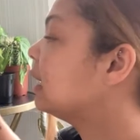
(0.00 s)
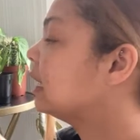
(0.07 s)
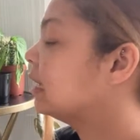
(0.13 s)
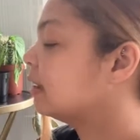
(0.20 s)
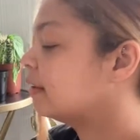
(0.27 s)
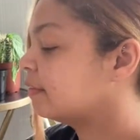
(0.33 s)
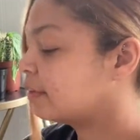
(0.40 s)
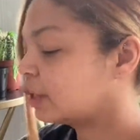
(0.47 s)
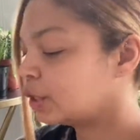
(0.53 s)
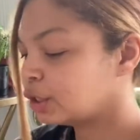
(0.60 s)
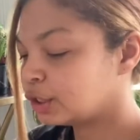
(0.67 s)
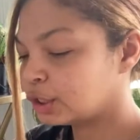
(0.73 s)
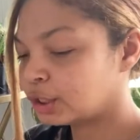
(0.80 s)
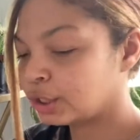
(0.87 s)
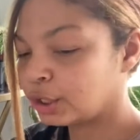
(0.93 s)
of
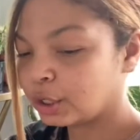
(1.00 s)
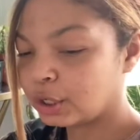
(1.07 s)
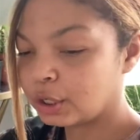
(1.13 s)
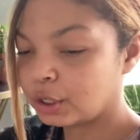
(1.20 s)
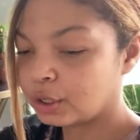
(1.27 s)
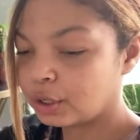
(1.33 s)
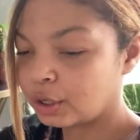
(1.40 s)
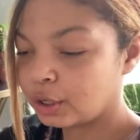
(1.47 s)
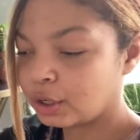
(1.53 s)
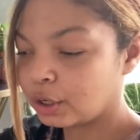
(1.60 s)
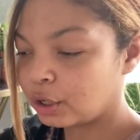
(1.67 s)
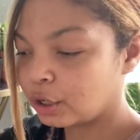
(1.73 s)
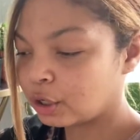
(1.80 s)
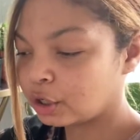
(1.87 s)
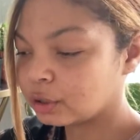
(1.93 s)

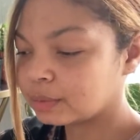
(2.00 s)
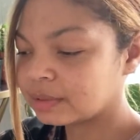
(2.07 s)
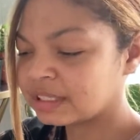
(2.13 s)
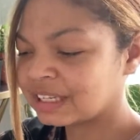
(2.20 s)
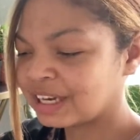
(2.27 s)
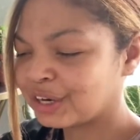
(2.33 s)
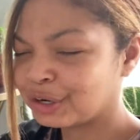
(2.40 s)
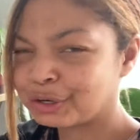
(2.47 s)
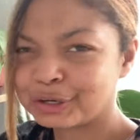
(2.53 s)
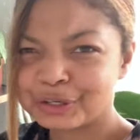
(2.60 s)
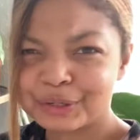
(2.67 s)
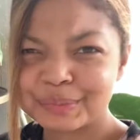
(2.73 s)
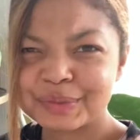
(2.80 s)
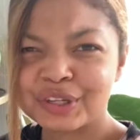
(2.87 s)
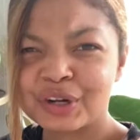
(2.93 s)
herbs and
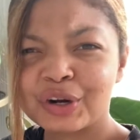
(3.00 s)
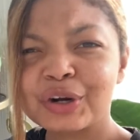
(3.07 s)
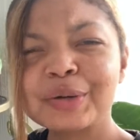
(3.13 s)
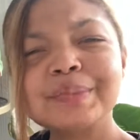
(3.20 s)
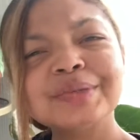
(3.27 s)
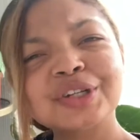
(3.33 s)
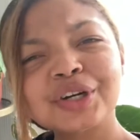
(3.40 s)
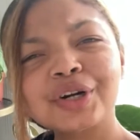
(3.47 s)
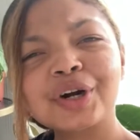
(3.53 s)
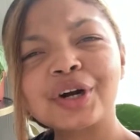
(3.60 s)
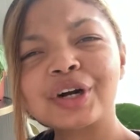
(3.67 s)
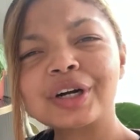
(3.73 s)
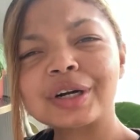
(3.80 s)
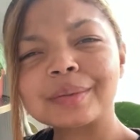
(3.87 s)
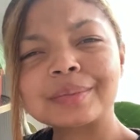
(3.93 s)
herbs or
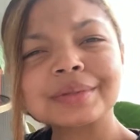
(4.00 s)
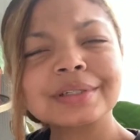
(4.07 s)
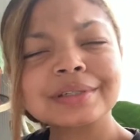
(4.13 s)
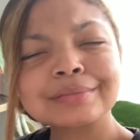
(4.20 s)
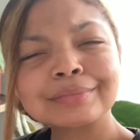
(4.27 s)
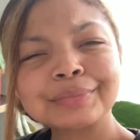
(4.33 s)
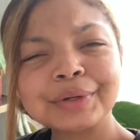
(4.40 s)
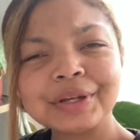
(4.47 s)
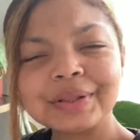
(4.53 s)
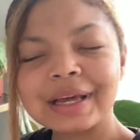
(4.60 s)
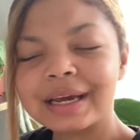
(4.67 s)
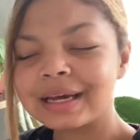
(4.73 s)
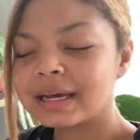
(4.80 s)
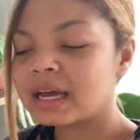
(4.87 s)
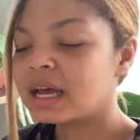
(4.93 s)
herbs, what do you
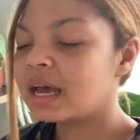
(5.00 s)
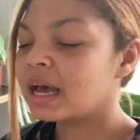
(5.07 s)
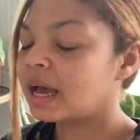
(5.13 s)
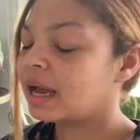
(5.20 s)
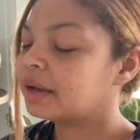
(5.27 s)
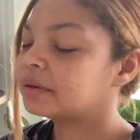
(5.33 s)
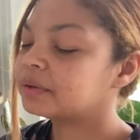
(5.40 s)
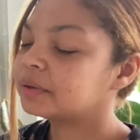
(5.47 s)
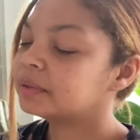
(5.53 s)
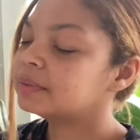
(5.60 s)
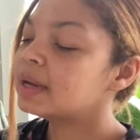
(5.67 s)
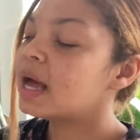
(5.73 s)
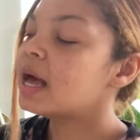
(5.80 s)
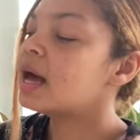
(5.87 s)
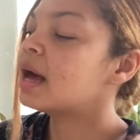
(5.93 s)
think? I don't
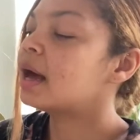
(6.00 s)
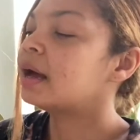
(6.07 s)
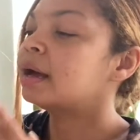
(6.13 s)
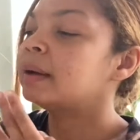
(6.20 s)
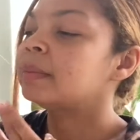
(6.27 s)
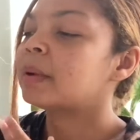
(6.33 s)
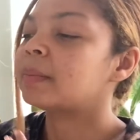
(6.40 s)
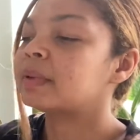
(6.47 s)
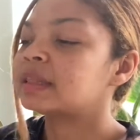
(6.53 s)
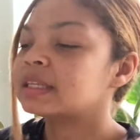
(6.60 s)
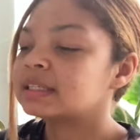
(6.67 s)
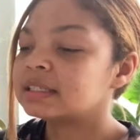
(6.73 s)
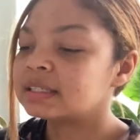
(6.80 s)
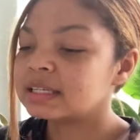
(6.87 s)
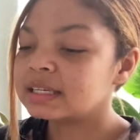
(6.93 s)
know. But this
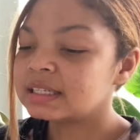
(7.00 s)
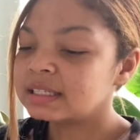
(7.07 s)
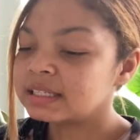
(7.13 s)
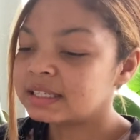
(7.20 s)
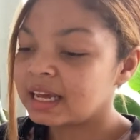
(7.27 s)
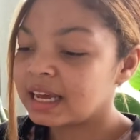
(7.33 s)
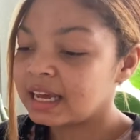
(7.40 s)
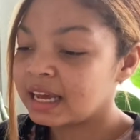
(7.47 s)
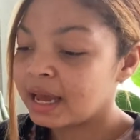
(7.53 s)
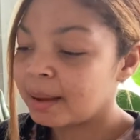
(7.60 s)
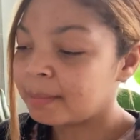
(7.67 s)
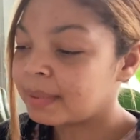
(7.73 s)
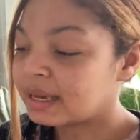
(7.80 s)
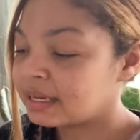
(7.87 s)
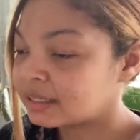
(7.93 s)
is a
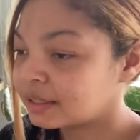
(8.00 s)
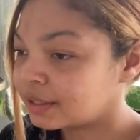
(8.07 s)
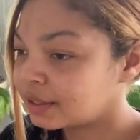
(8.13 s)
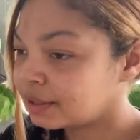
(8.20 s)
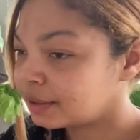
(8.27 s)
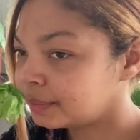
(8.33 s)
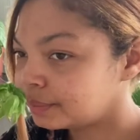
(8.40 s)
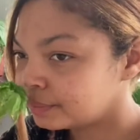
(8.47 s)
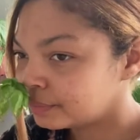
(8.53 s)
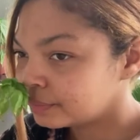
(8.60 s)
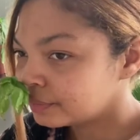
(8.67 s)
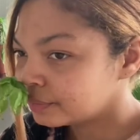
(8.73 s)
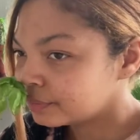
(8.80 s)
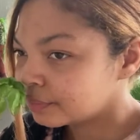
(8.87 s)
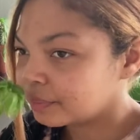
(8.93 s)
basil
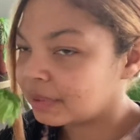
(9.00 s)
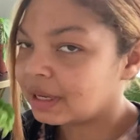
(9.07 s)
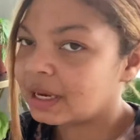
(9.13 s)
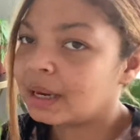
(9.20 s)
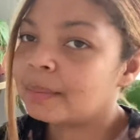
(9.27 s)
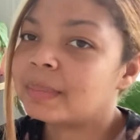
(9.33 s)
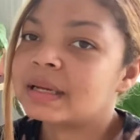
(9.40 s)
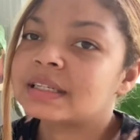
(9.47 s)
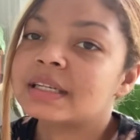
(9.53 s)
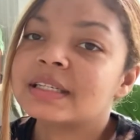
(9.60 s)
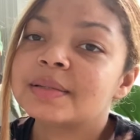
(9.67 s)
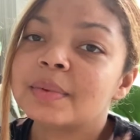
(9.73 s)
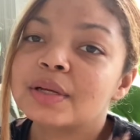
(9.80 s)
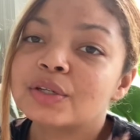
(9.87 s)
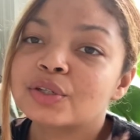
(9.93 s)
plant. Basil
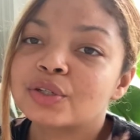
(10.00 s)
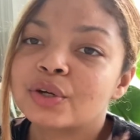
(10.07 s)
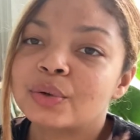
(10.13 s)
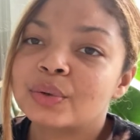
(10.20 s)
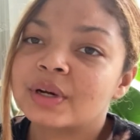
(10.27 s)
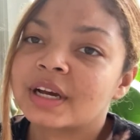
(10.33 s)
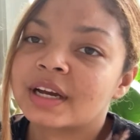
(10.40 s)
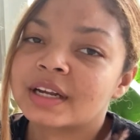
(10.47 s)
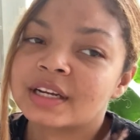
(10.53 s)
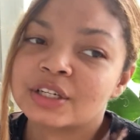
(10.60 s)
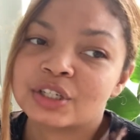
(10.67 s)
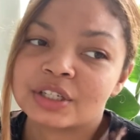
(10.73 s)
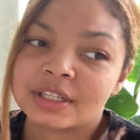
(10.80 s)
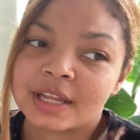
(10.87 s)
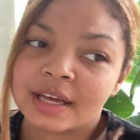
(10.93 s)
smells so good. It
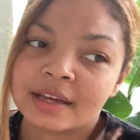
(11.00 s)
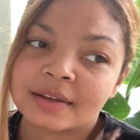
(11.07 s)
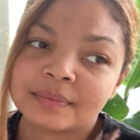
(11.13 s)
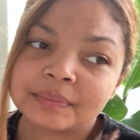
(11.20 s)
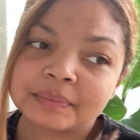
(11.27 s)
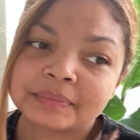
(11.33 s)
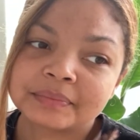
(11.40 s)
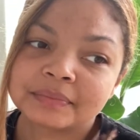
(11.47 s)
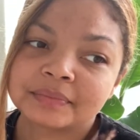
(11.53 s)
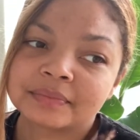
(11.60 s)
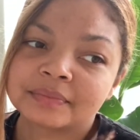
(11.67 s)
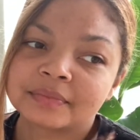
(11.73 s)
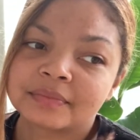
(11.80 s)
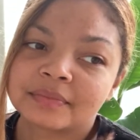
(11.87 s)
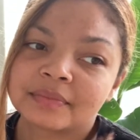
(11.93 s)
just like,
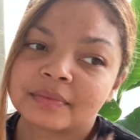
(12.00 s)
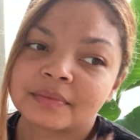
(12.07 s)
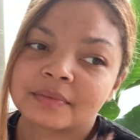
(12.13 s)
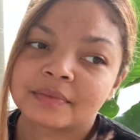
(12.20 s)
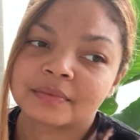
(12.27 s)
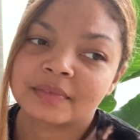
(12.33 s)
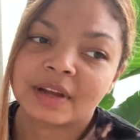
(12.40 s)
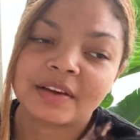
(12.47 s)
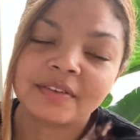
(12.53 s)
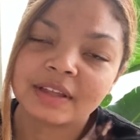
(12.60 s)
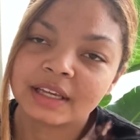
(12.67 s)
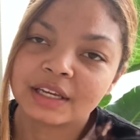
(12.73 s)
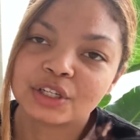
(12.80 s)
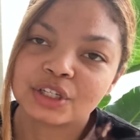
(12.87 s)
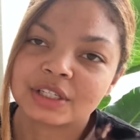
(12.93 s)
I feel
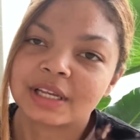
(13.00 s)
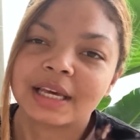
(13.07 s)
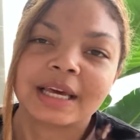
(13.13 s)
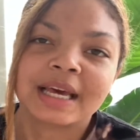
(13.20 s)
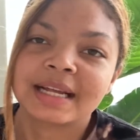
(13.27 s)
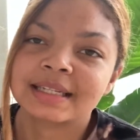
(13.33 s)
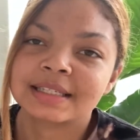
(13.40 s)
like it just like hits